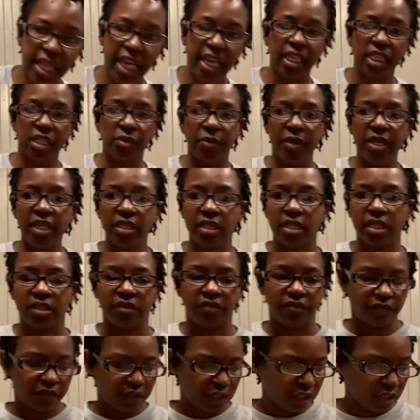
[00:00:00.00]
that expensive
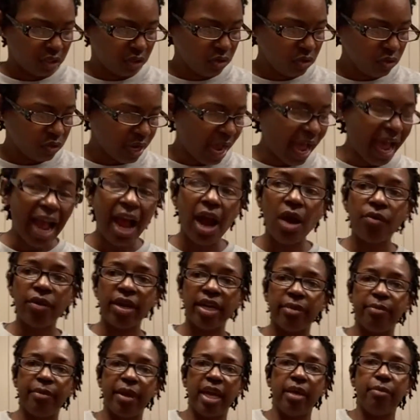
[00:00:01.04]
to do it. I
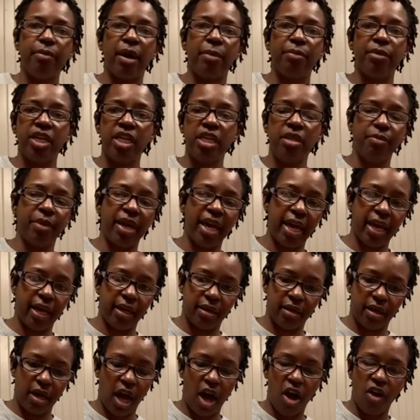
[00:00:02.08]
already made my money back
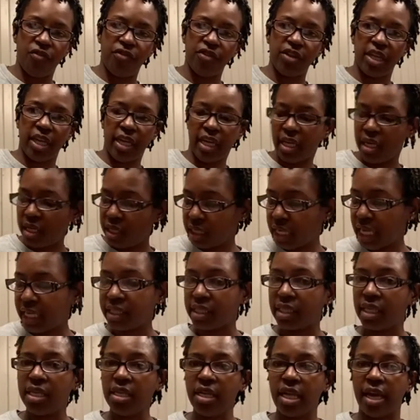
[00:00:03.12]
off of the ink that's
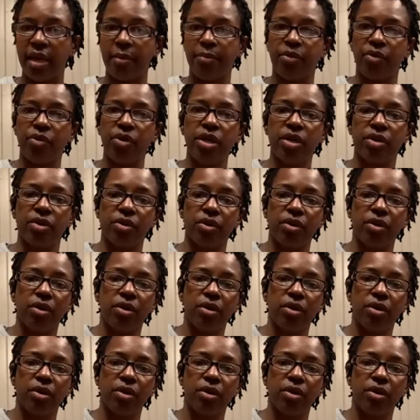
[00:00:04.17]
in that printer.